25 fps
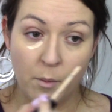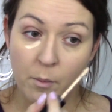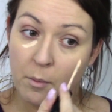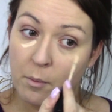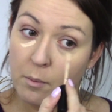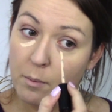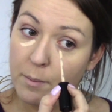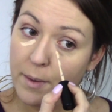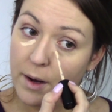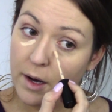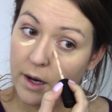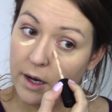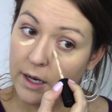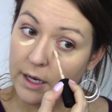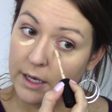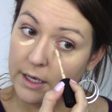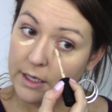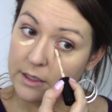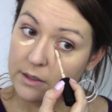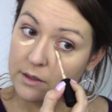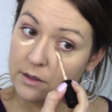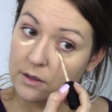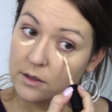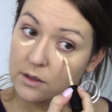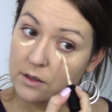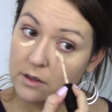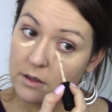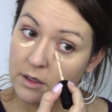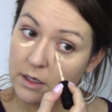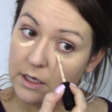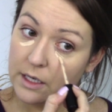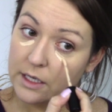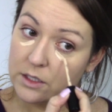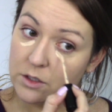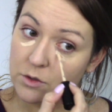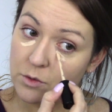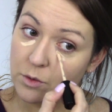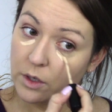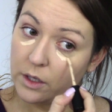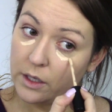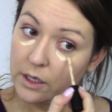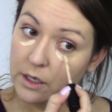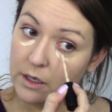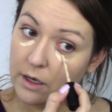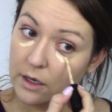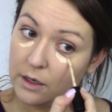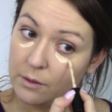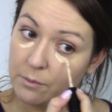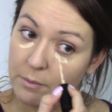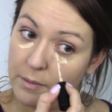but it's really
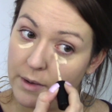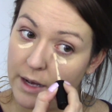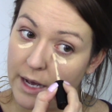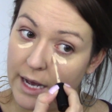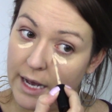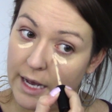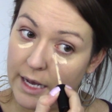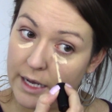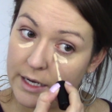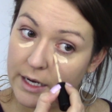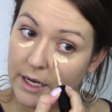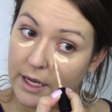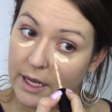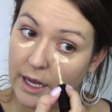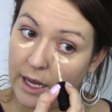not bad,